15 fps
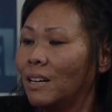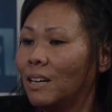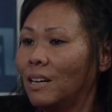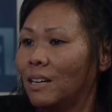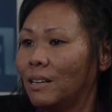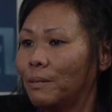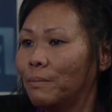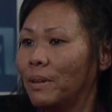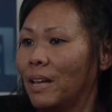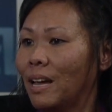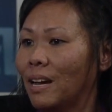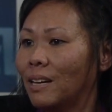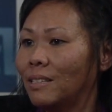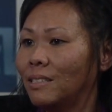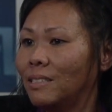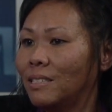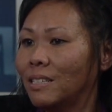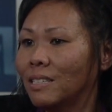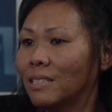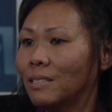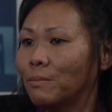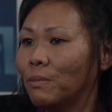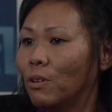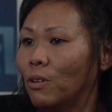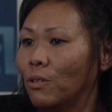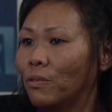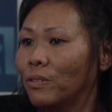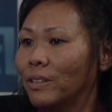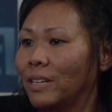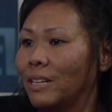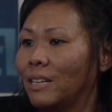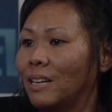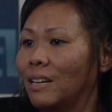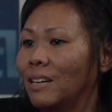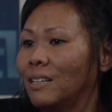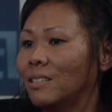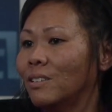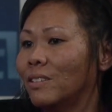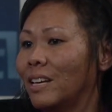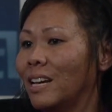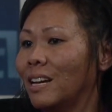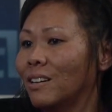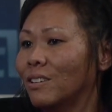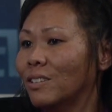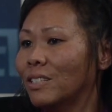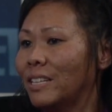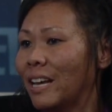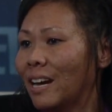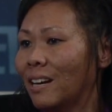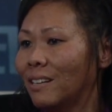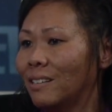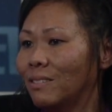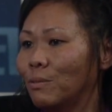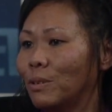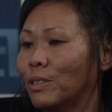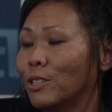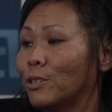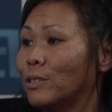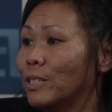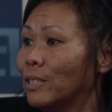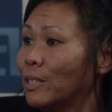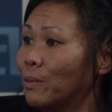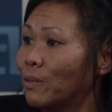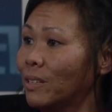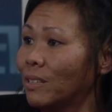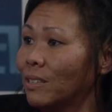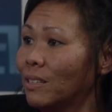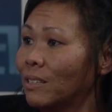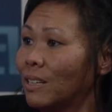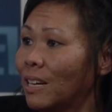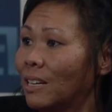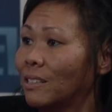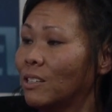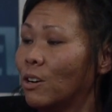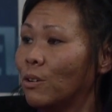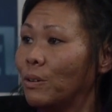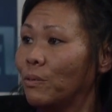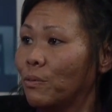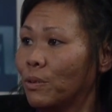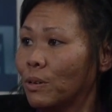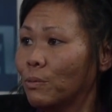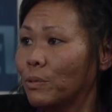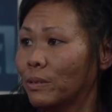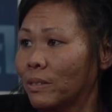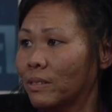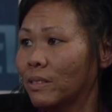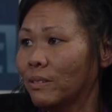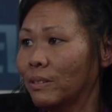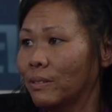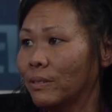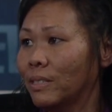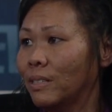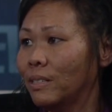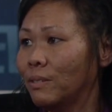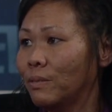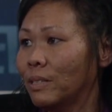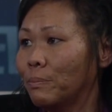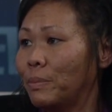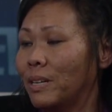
And just hopefully so they understand what they're dealing with and going forward what they're dealing with,